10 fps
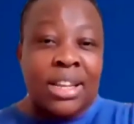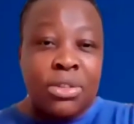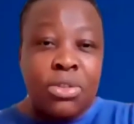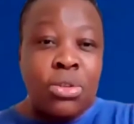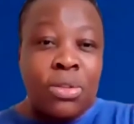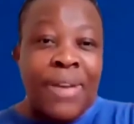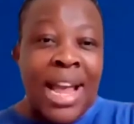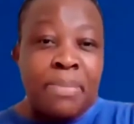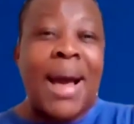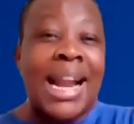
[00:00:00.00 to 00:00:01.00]
You know, you'll
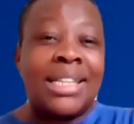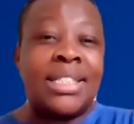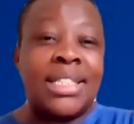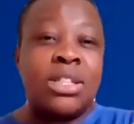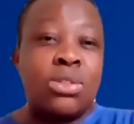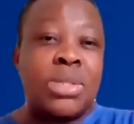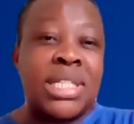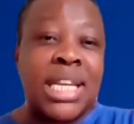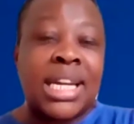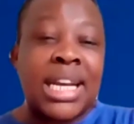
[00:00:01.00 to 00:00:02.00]
find puddles in those
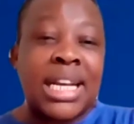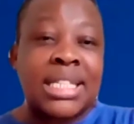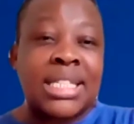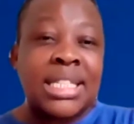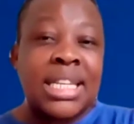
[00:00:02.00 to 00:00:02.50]
areas.